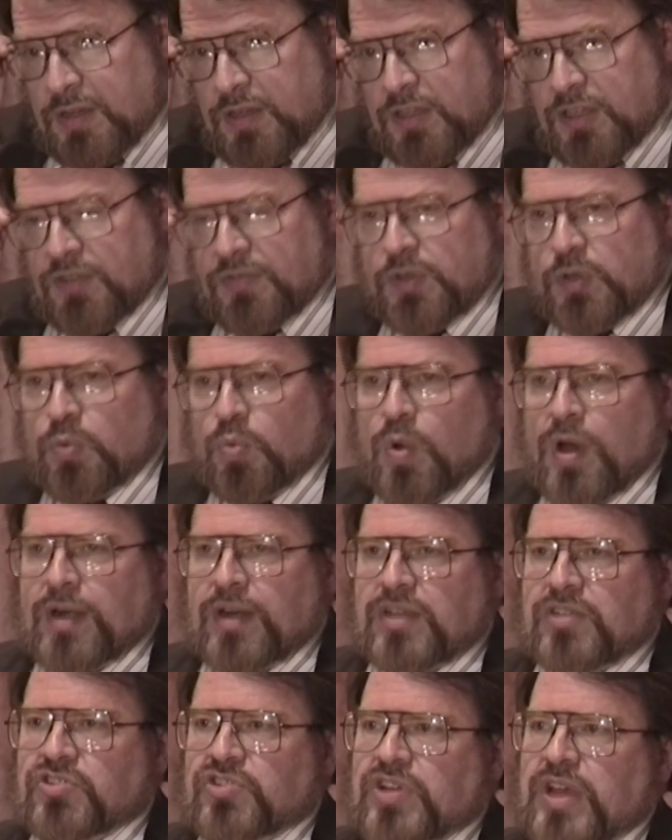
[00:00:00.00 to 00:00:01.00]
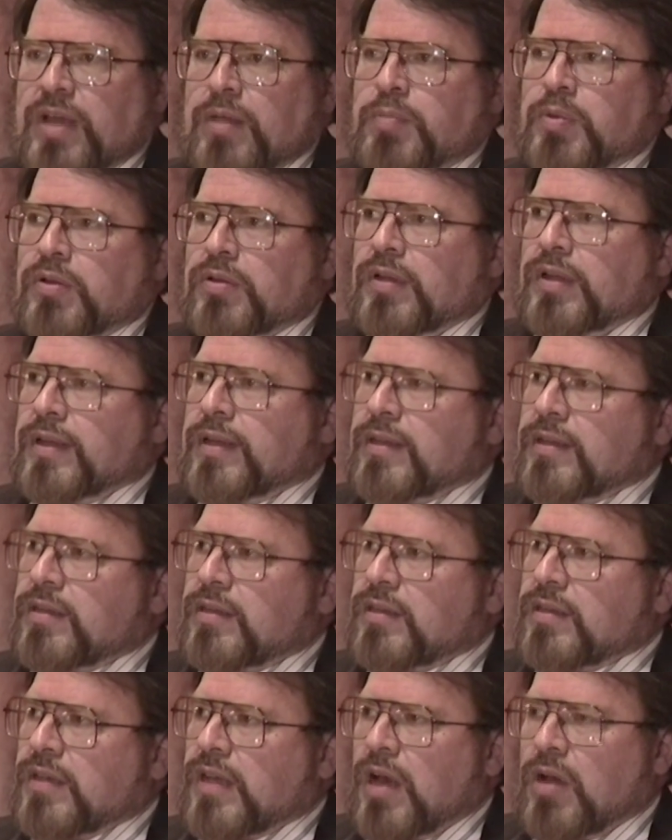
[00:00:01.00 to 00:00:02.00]
give you one example,
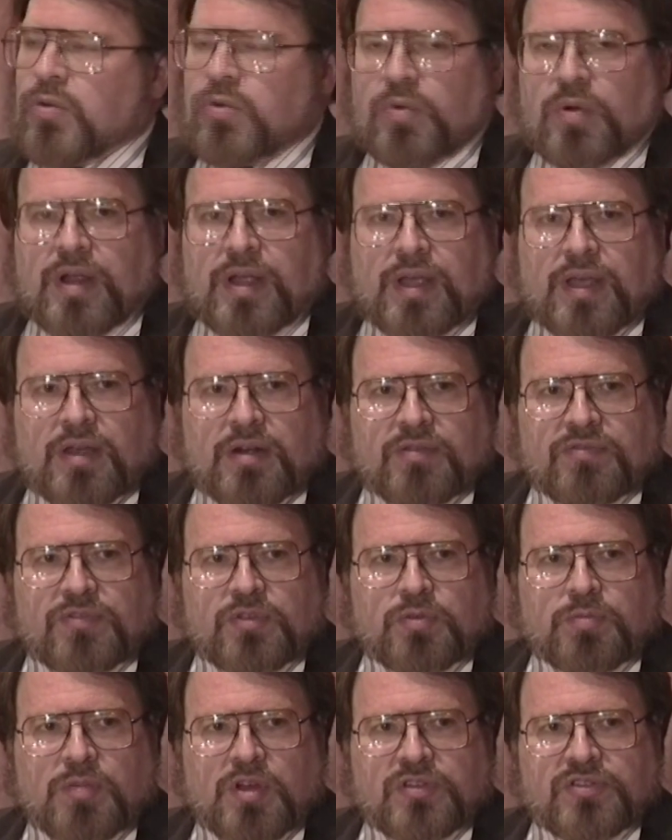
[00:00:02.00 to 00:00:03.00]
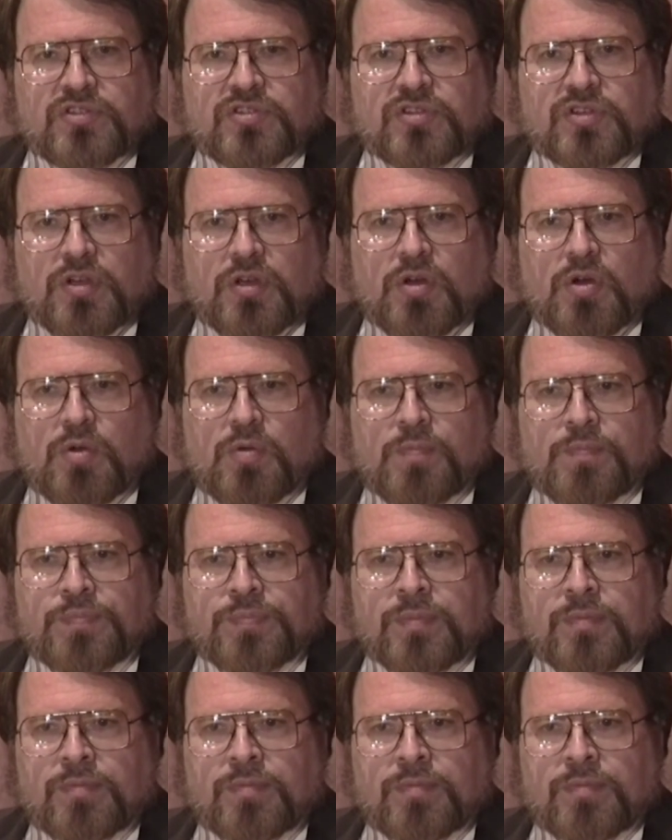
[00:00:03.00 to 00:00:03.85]
an encounter I had a few months ago